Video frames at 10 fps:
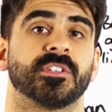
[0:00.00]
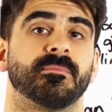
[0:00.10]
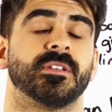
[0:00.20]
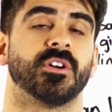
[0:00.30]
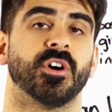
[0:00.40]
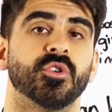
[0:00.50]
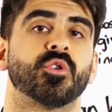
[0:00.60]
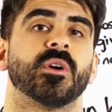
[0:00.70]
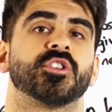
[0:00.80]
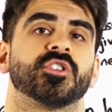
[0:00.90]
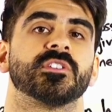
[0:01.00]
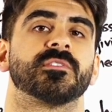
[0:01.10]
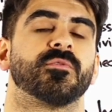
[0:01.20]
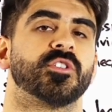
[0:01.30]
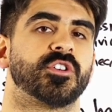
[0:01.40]
submit your own questions
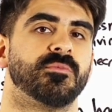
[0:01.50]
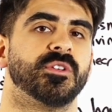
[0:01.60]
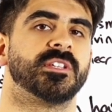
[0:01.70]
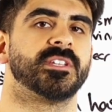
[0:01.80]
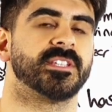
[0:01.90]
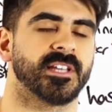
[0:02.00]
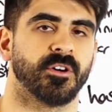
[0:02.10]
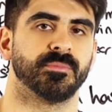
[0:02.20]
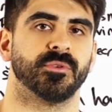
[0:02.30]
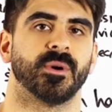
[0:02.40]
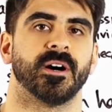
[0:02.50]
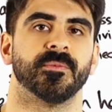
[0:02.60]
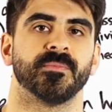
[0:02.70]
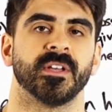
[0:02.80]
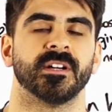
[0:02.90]
for the community to help you
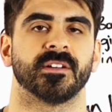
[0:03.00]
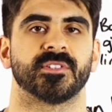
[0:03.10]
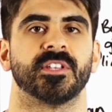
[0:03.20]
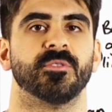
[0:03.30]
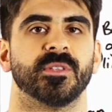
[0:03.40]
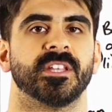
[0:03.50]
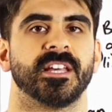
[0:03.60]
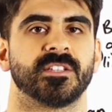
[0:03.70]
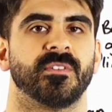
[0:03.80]
out. I'll see you in the next